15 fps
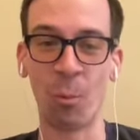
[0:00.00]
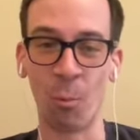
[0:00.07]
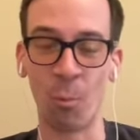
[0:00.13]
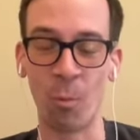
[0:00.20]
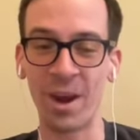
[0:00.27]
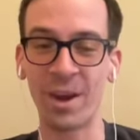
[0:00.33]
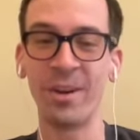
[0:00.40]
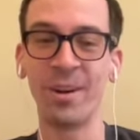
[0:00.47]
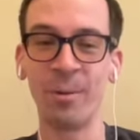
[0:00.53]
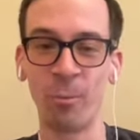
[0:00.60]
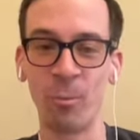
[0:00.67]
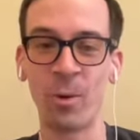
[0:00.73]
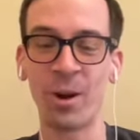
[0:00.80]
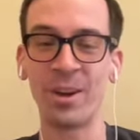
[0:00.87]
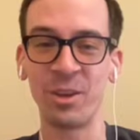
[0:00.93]

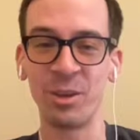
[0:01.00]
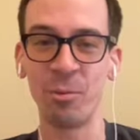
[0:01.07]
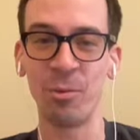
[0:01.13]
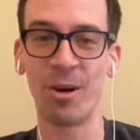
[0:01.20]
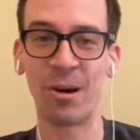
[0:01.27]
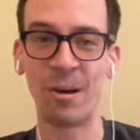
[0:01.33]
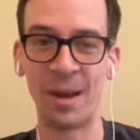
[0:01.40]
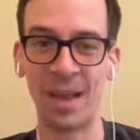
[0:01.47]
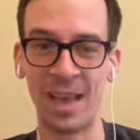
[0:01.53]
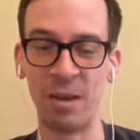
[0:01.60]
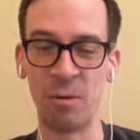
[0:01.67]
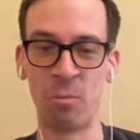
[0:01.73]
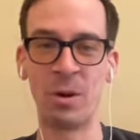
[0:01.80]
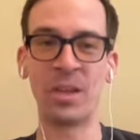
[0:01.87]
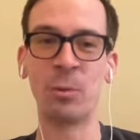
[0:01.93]
where you are,
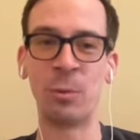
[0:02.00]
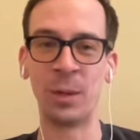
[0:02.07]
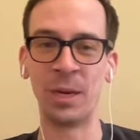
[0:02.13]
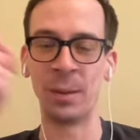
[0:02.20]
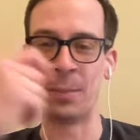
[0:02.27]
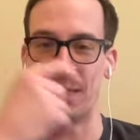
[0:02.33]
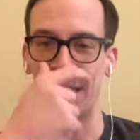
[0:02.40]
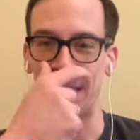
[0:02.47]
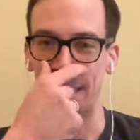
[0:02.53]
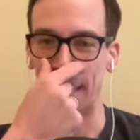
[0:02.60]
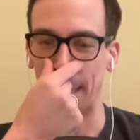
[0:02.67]
and where you want to be.